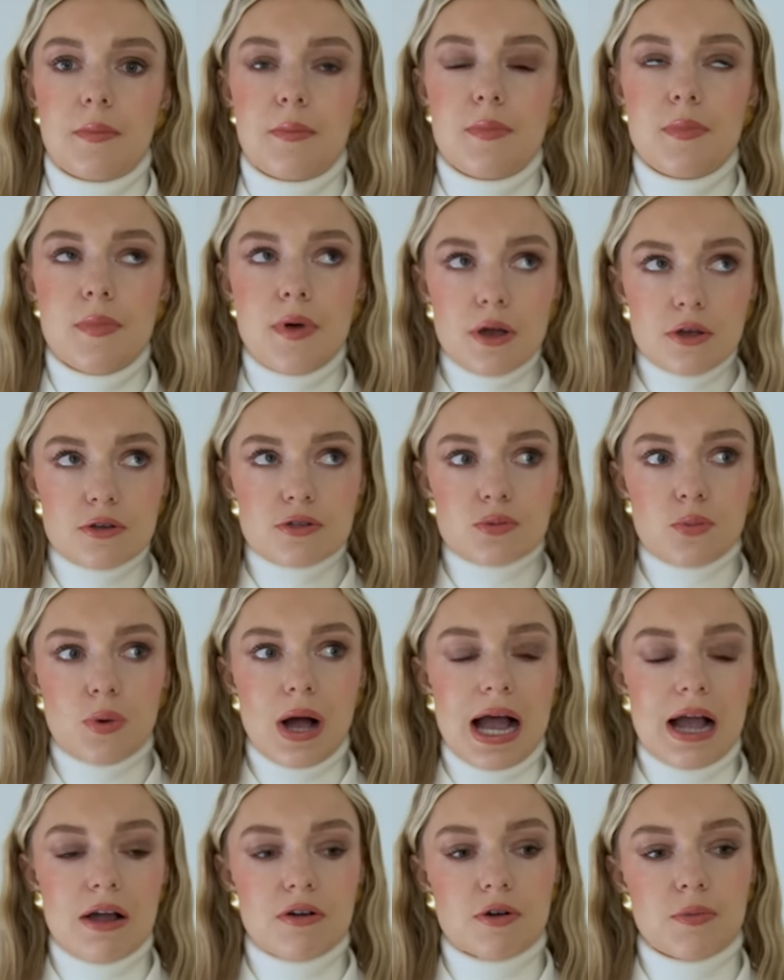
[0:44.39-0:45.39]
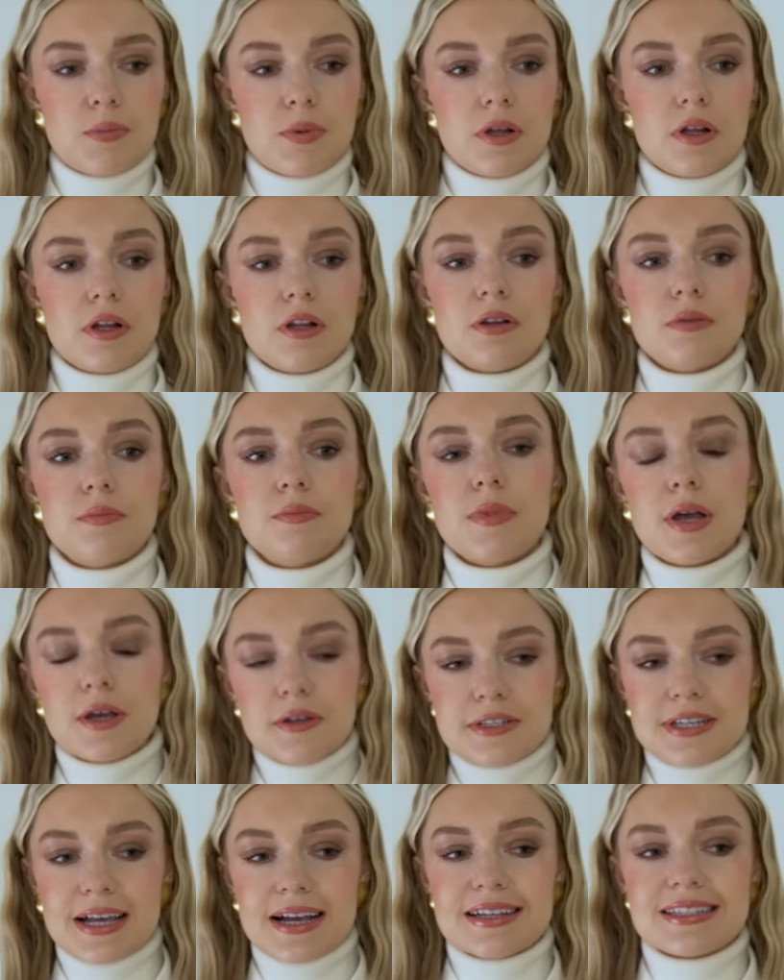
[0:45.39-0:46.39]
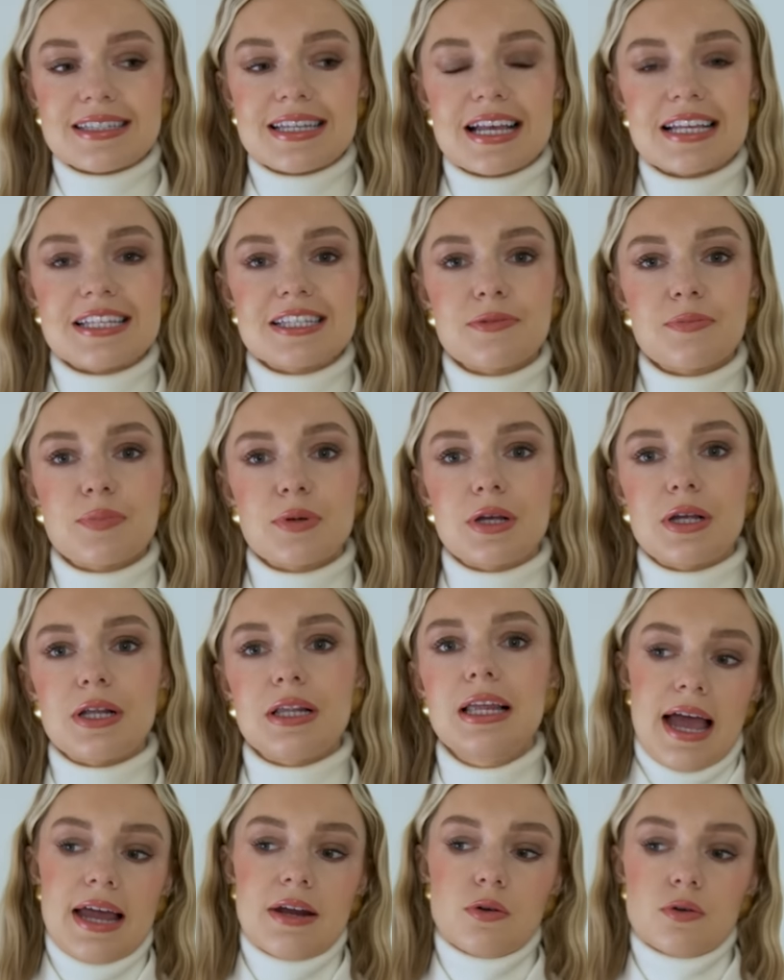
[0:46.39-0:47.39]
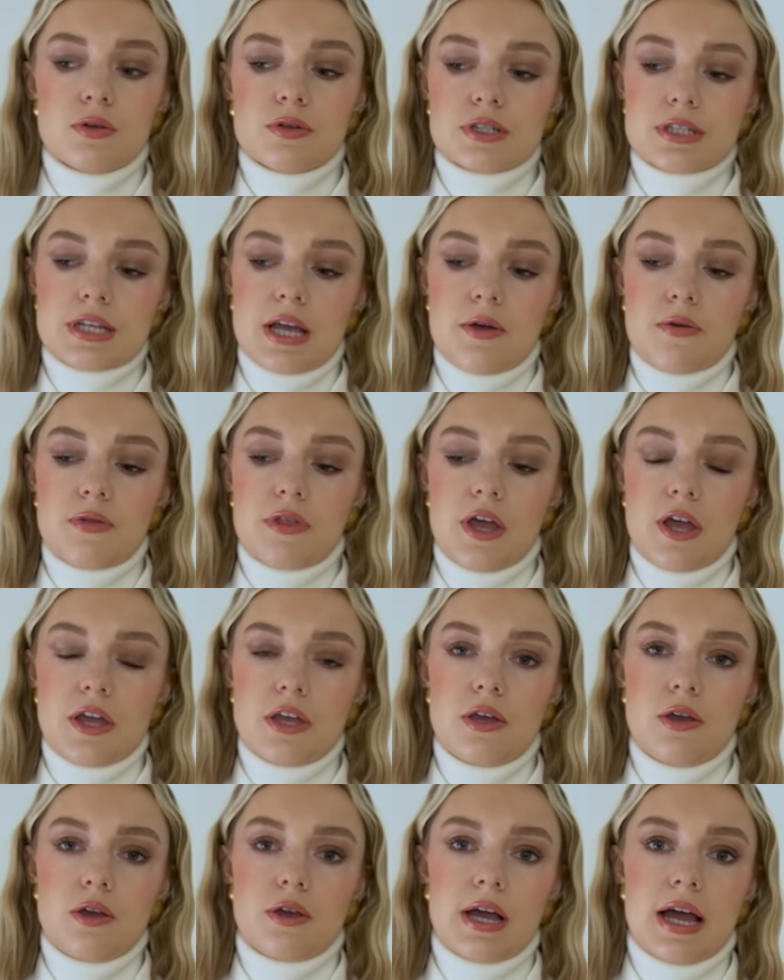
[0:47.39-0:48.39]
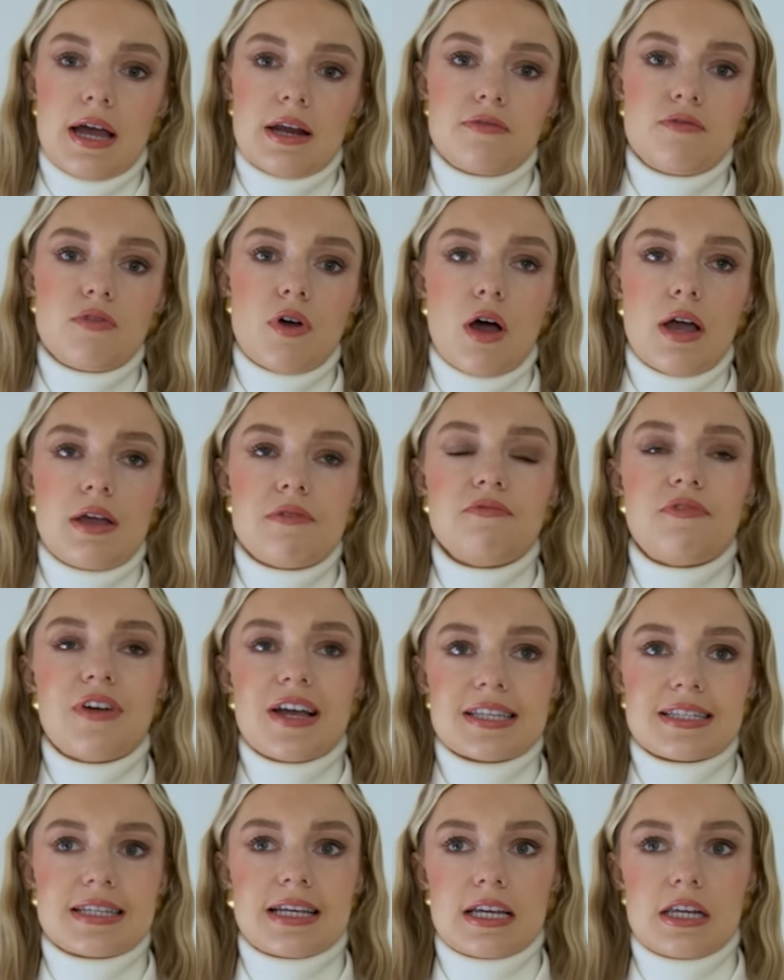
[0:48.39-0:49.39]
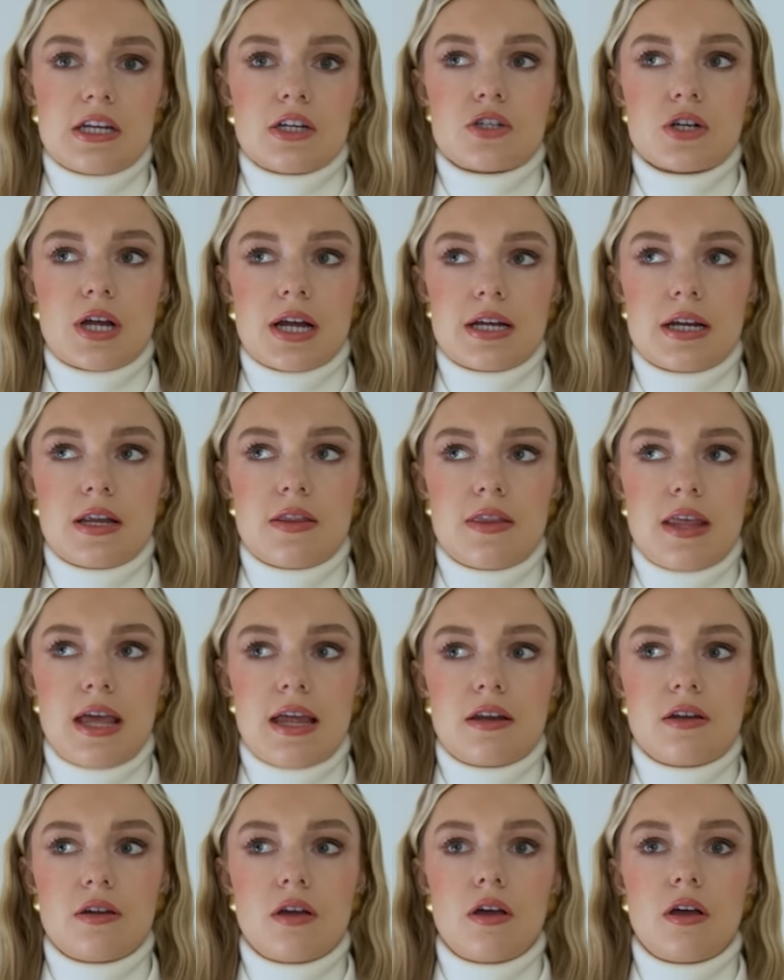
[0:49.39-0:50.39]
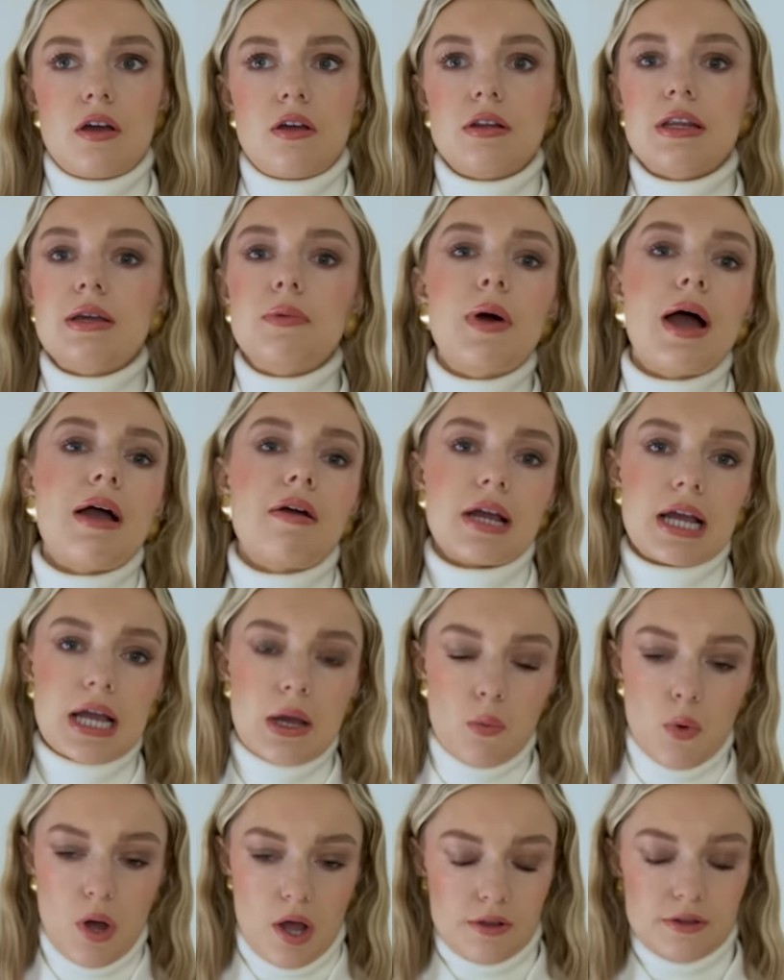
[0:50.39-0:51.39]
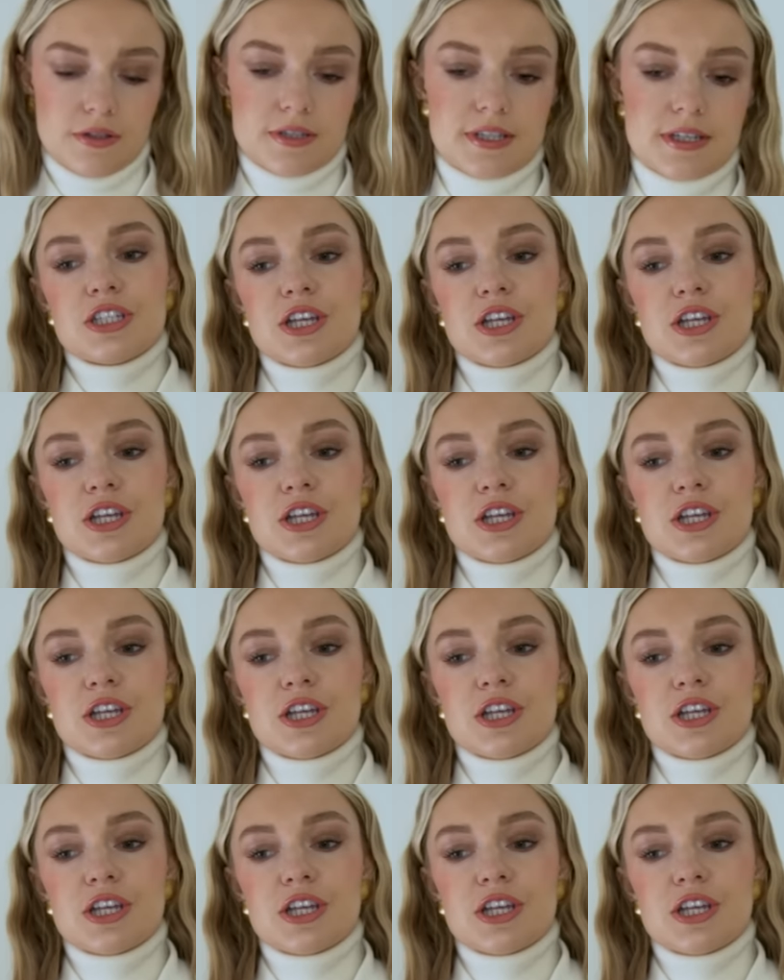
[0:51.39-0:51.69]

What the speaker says: most wearable, most accessible, and also that you kind of not investing in a trend and then only wearing it once.